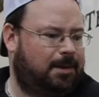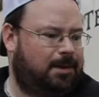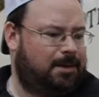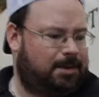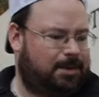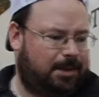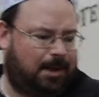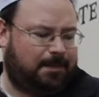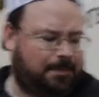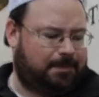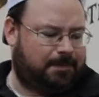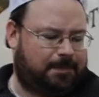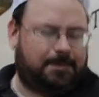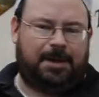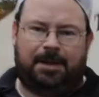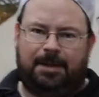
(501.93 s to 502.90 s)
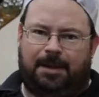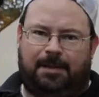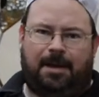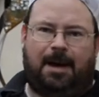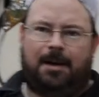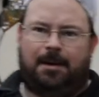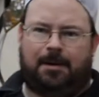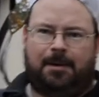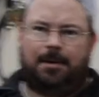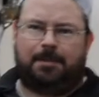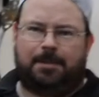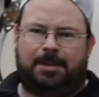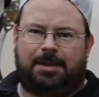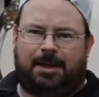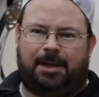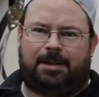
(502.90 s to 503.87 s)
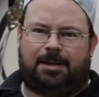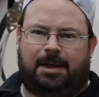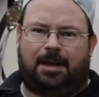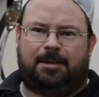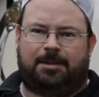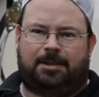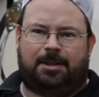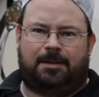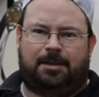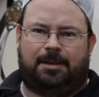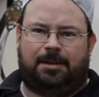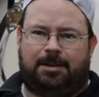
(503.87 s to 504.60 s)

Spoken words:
It's not really that hard when you get down to it.